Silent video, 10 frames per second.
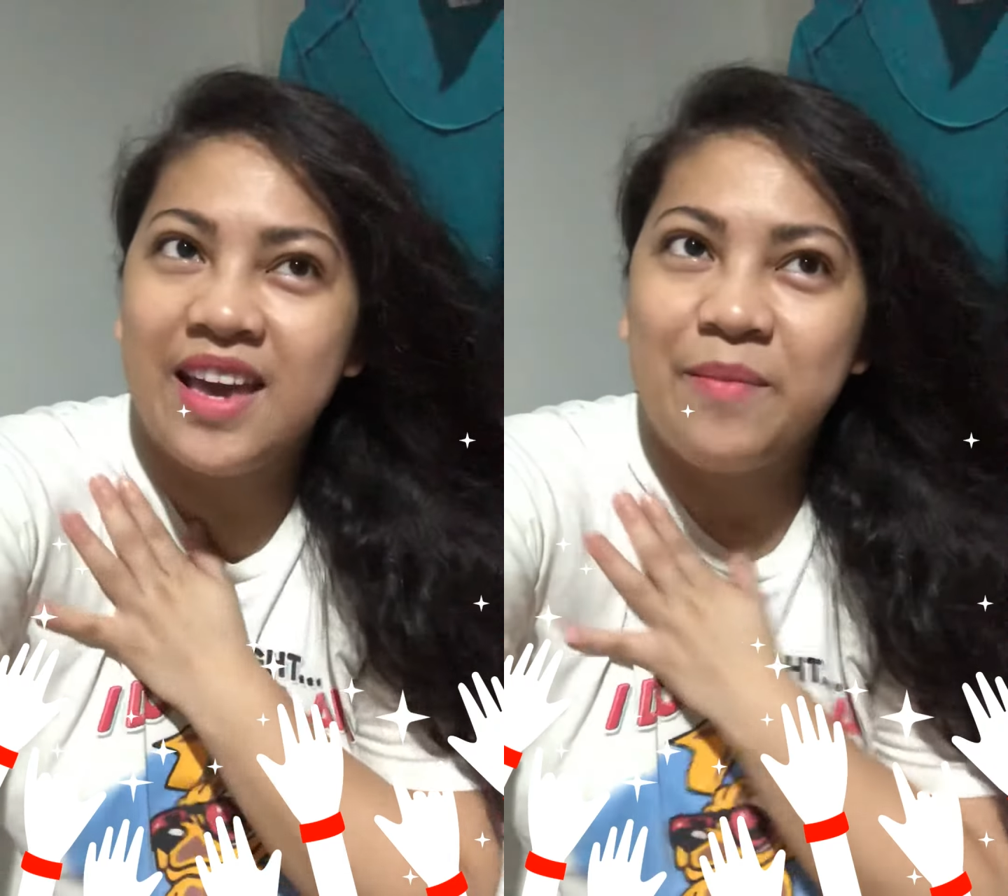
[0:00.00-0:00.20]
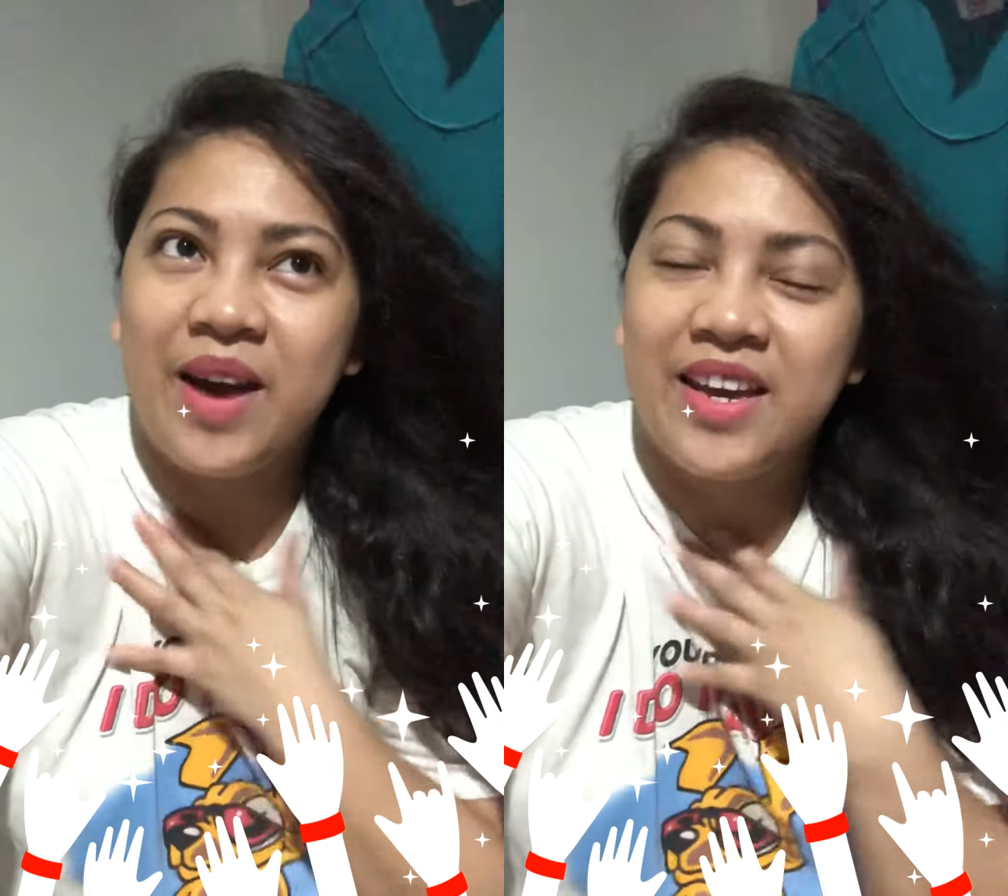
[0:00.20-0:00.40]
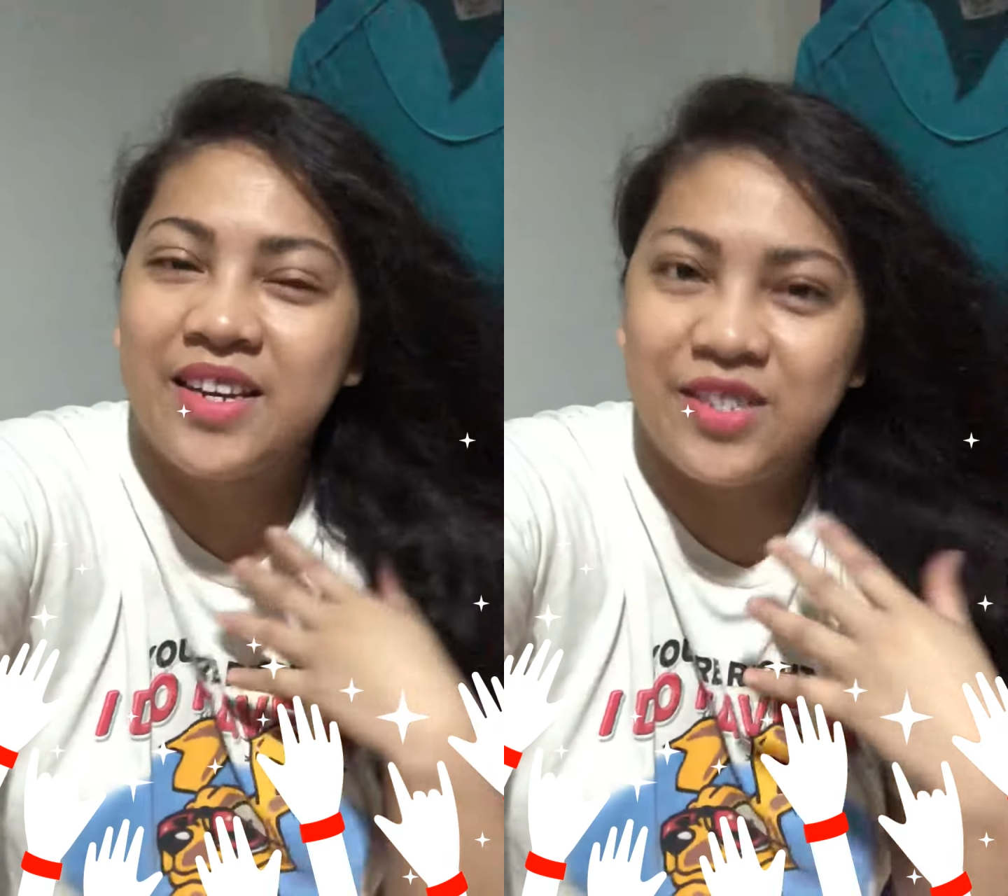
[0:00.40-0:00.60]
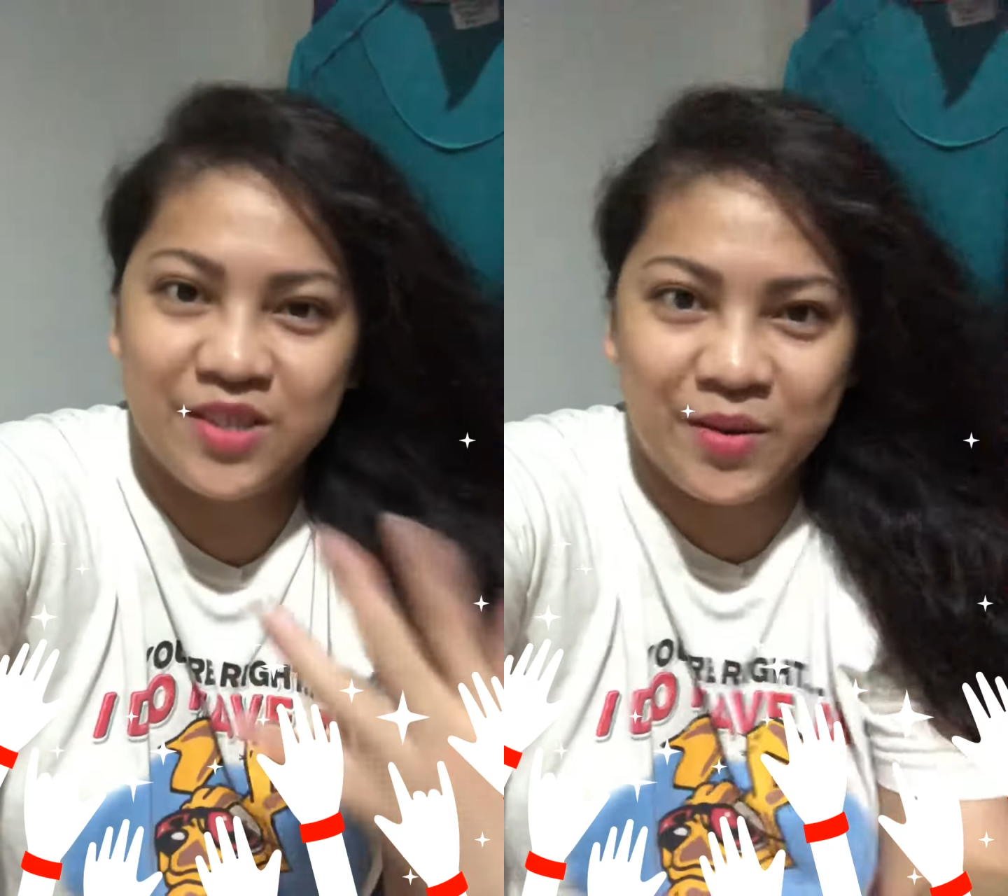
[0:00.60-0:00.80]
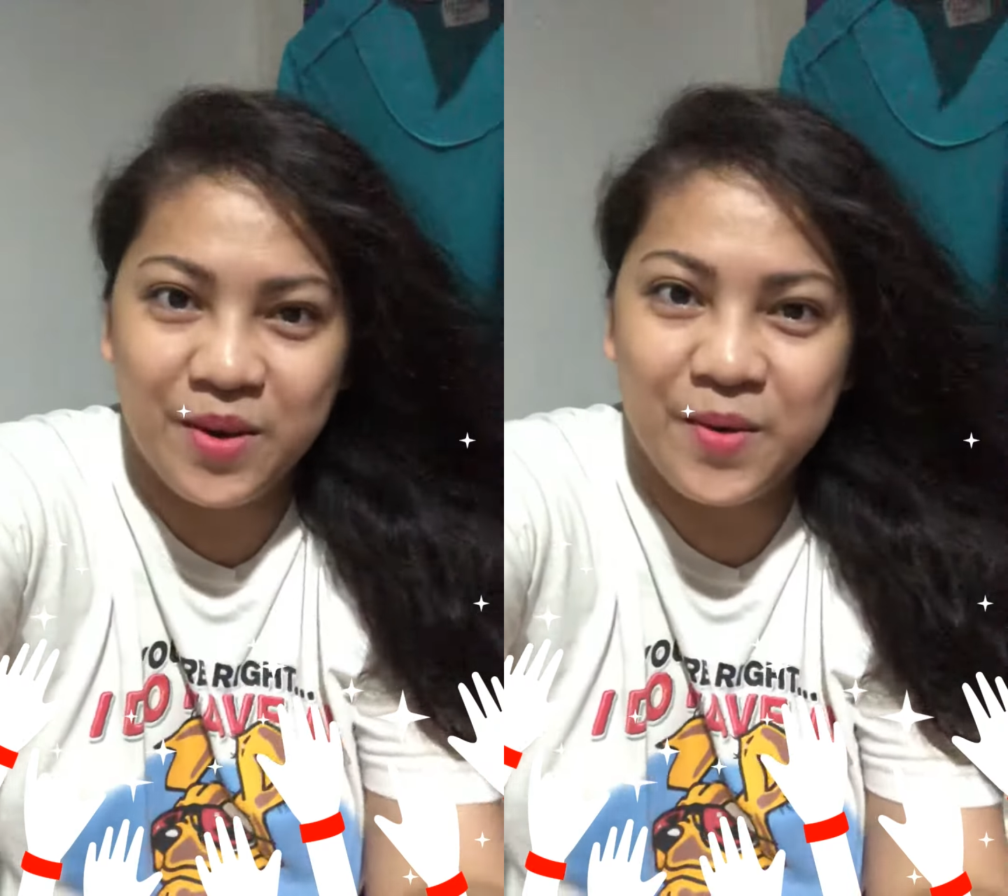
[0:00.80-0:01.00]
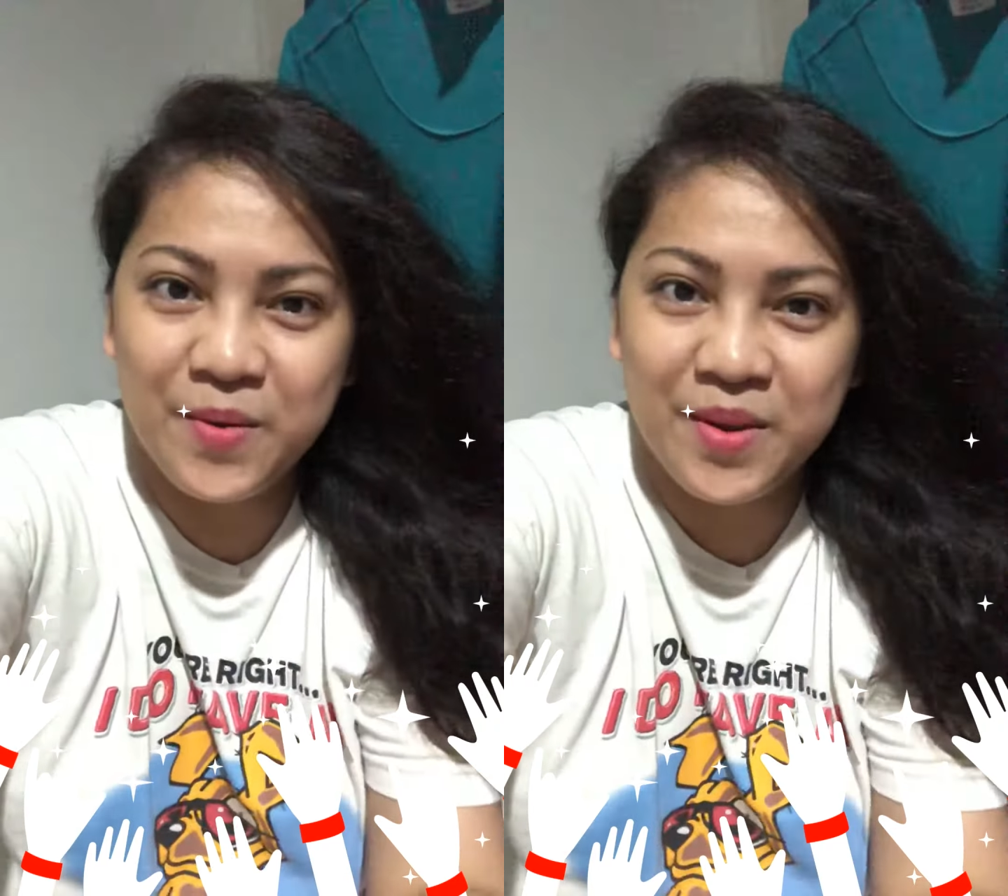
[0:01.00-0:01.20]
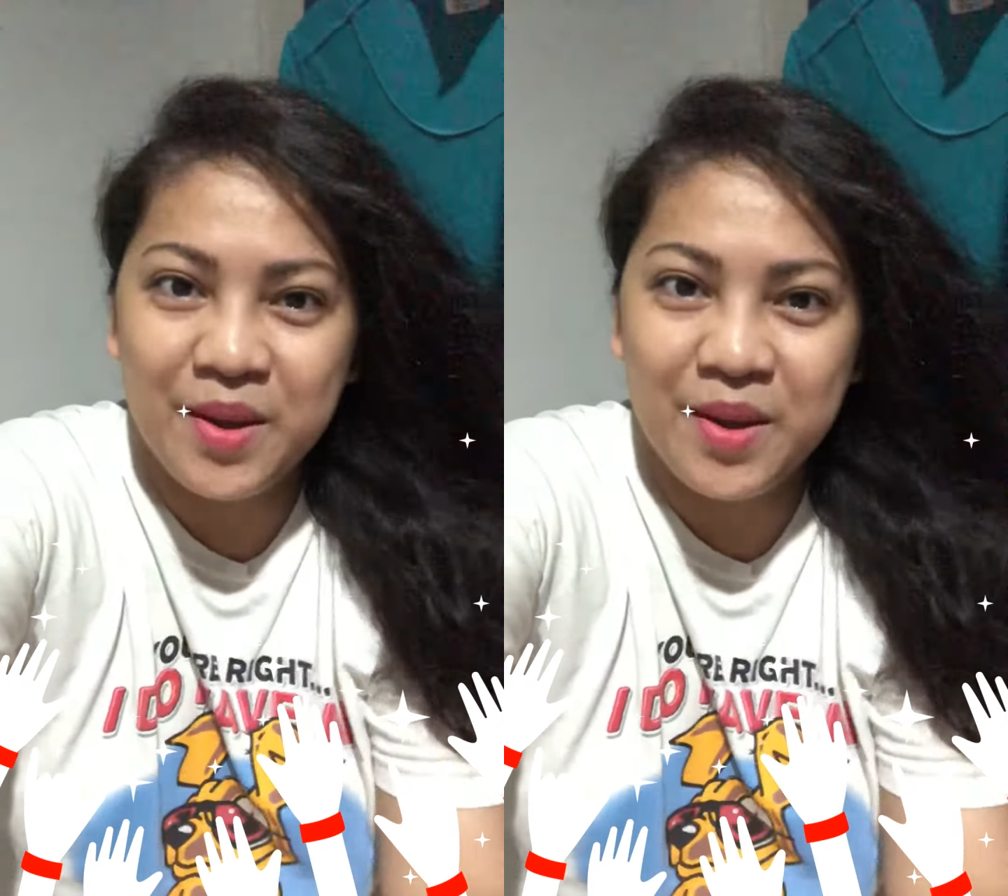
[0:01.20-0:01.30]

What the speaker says: am I going to show you,